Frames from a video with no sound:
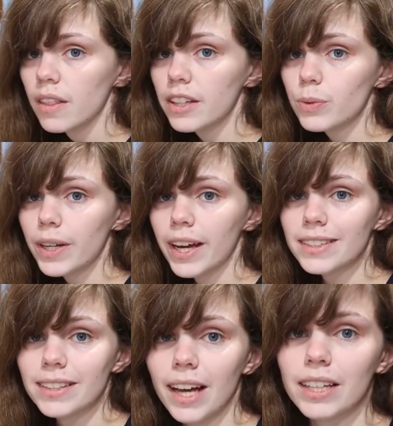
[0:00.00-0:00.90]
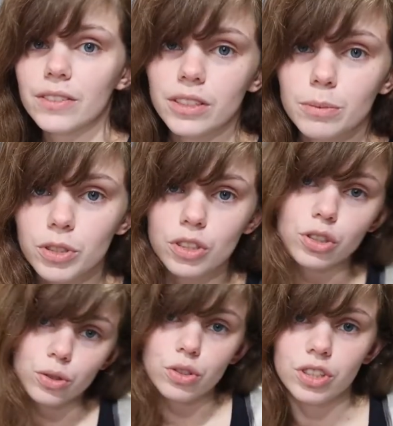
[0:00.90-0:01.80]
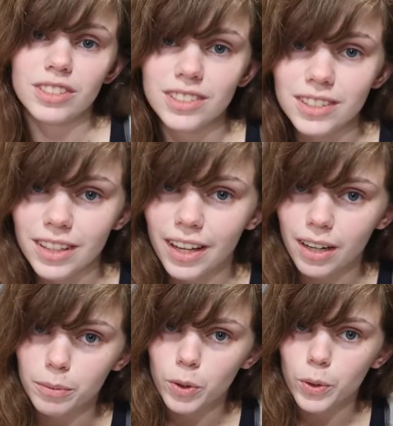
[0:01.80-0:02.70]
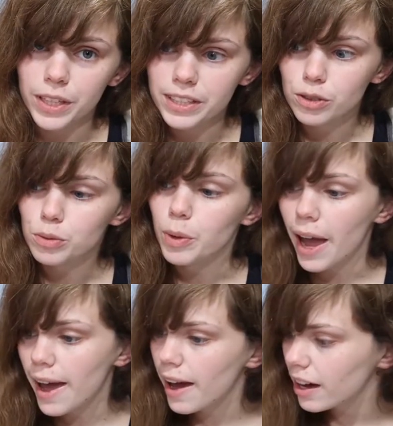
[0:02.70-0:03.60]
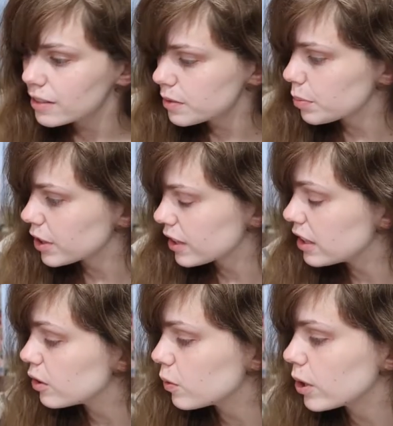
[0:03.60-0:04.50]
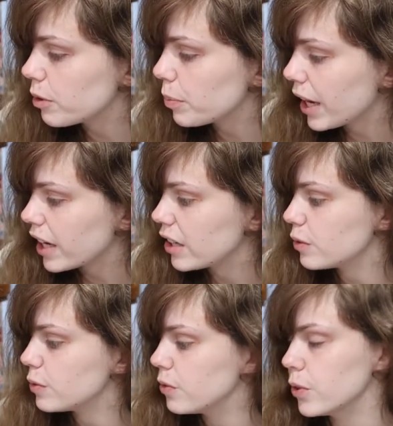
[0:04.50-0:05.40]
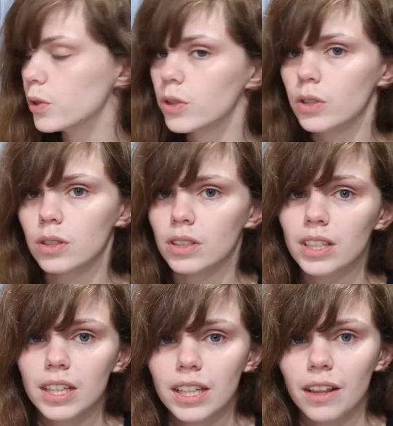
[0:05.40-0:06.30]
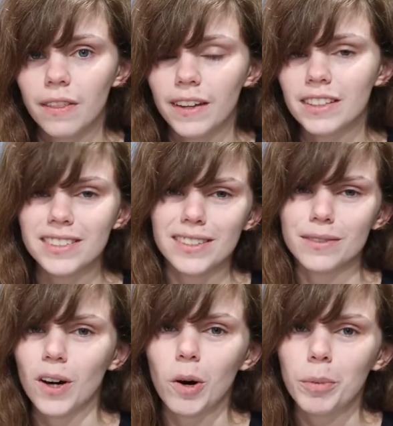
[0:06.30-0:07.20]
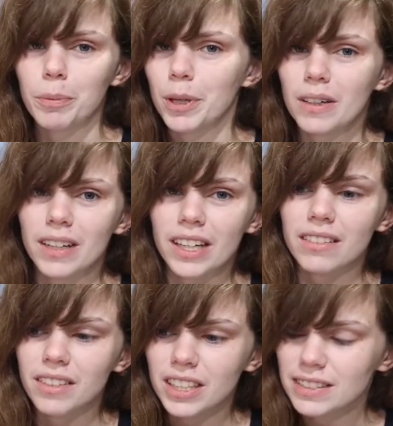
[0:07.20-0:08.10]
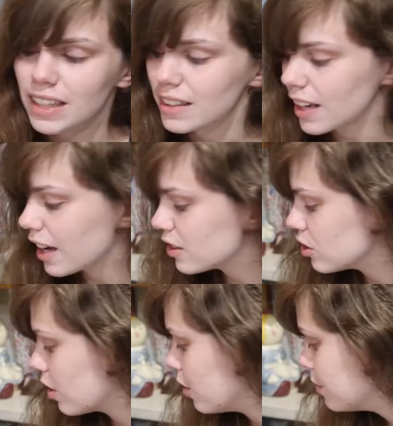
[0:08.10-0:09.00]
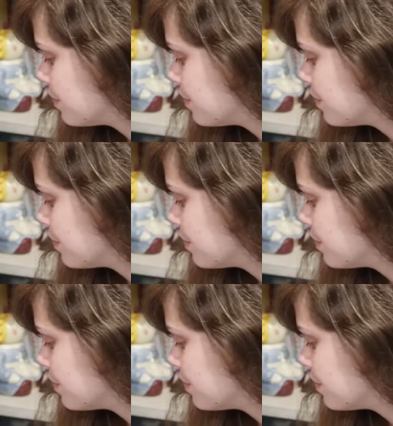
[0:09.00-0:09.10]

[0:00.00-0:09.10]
This one has a lot of substitutions that I'm going to have because I didn't want to buy a full things of almond milk and things like that. So,